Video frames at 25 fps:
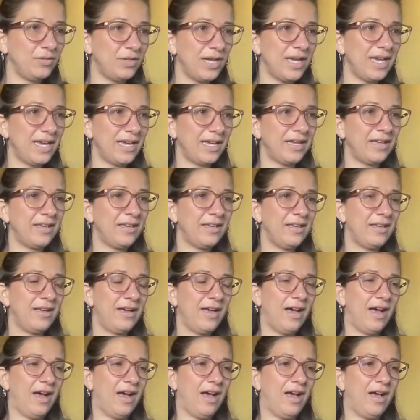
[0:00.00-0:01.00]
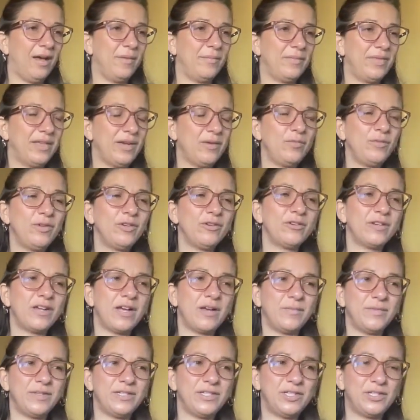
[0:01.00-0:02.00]
Okay, then we're
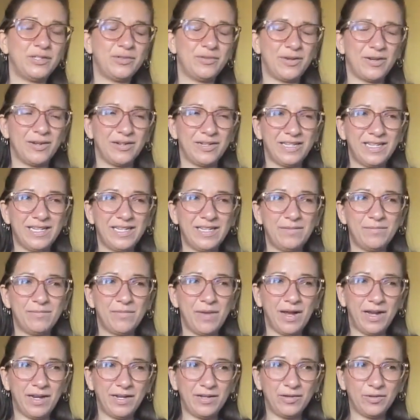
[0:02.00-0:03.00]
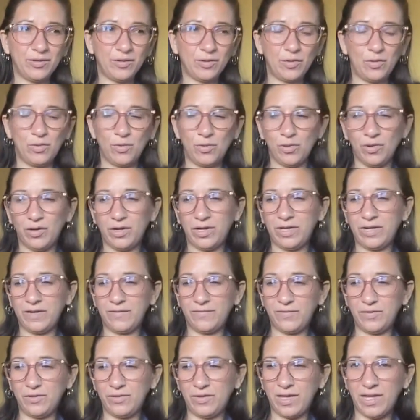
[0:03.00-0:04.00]
coming to our E minor chord, and
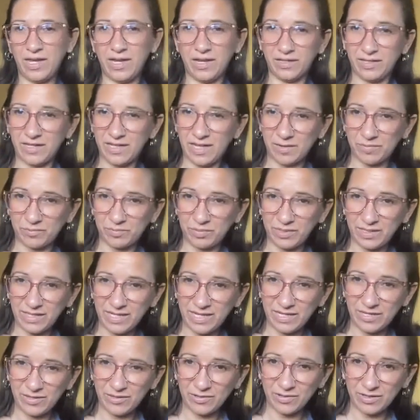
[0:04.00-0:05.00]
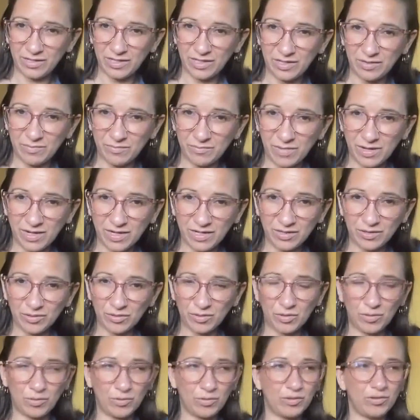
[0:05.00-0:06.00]
if you can't yet play your E
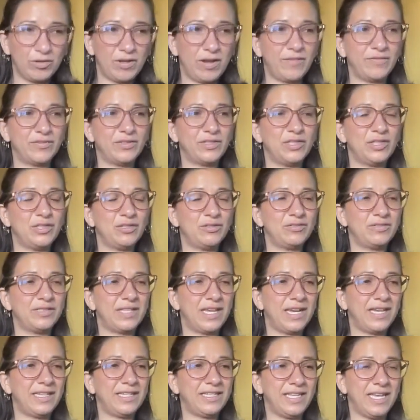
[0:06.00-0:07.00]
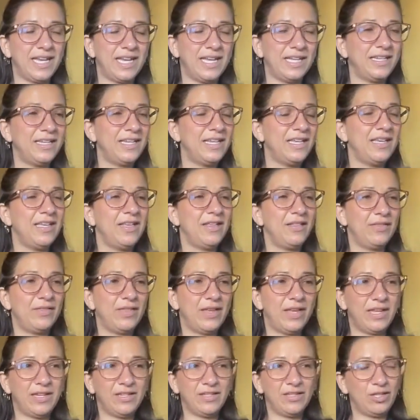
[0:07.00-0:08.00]
minor chord, you haven't learned that yet,
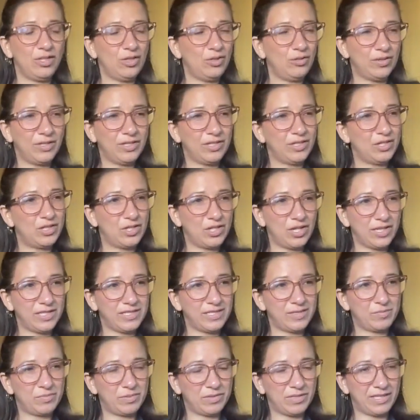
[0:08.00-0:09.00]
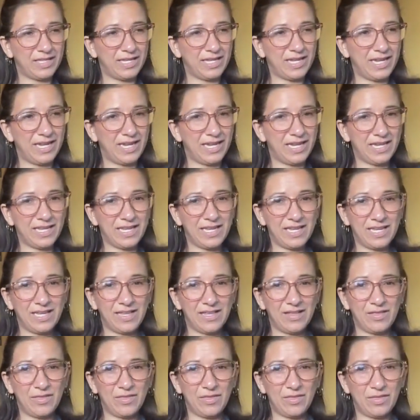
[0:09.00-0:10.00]
then you can just play
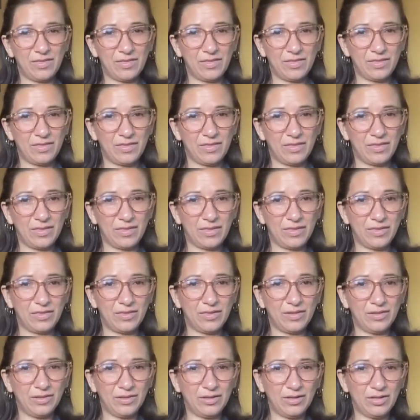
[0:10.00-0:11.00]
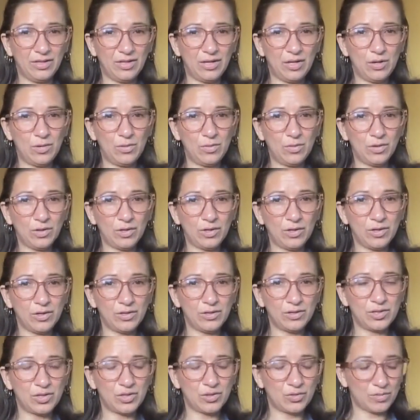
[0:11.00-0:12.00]
the
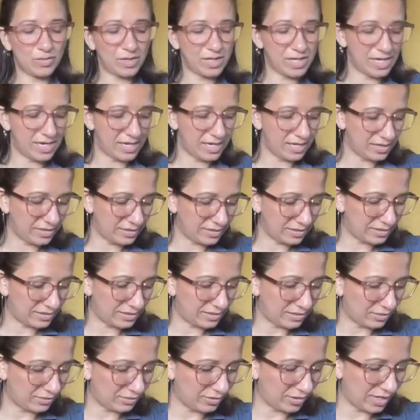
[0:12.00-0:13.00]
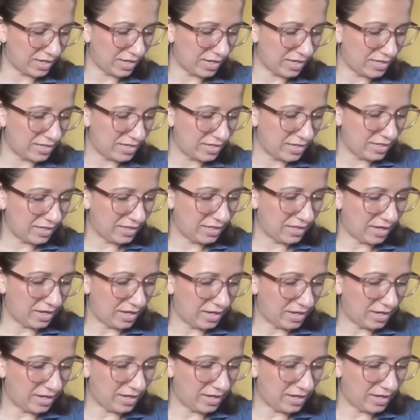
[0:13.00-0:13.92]
lower strings, okay?